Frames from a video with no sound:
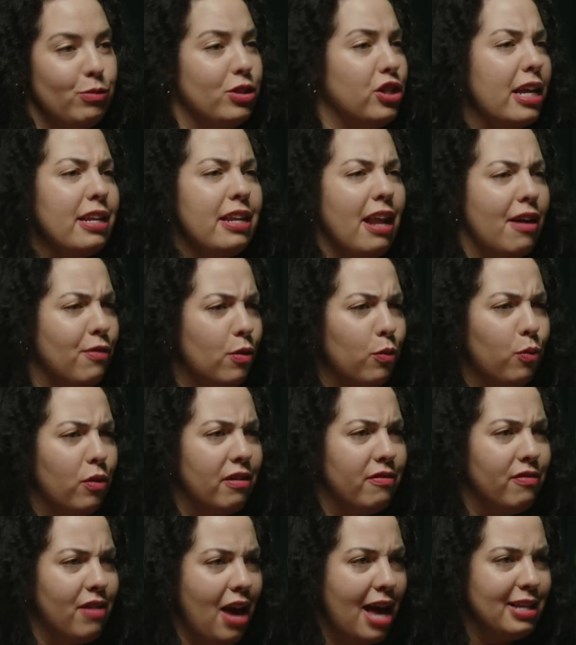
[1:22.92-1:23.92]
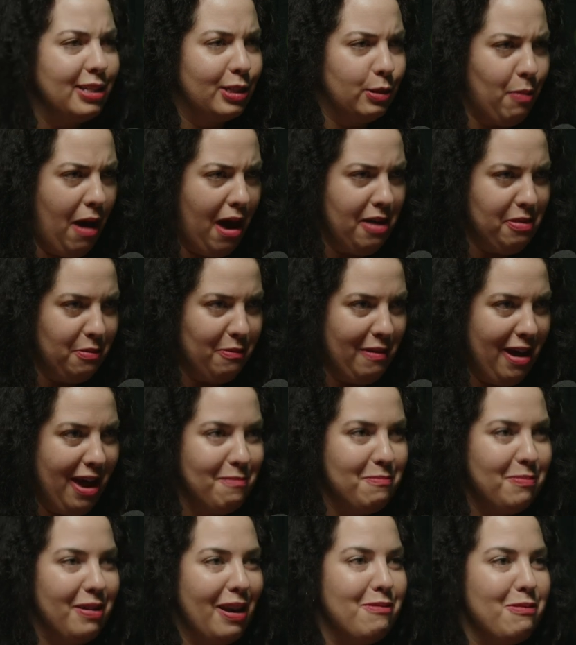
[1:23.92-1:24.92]
I never would have guessed, by the way.
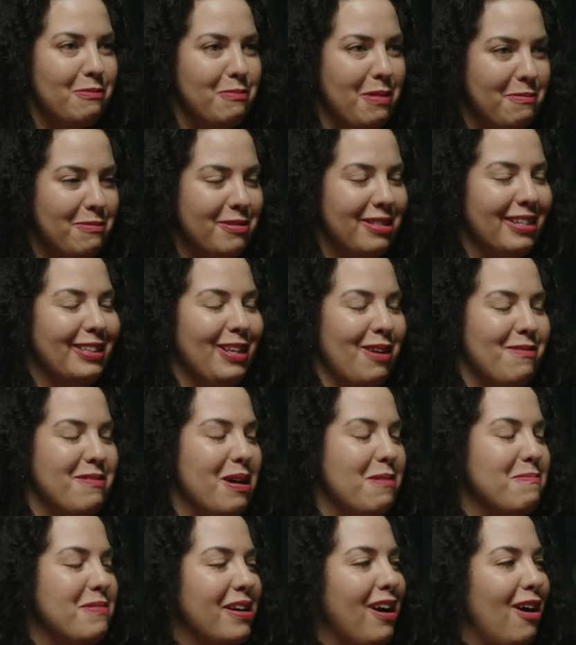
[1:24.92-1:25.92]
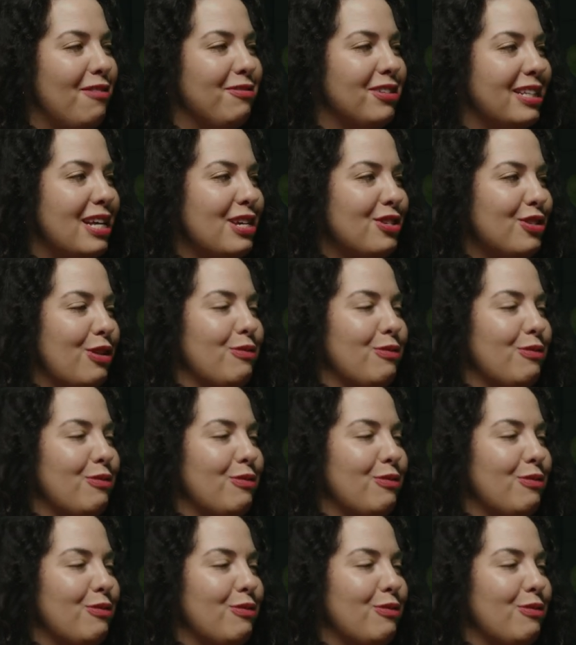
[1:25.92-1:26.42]
But I remember this coming up in conversation.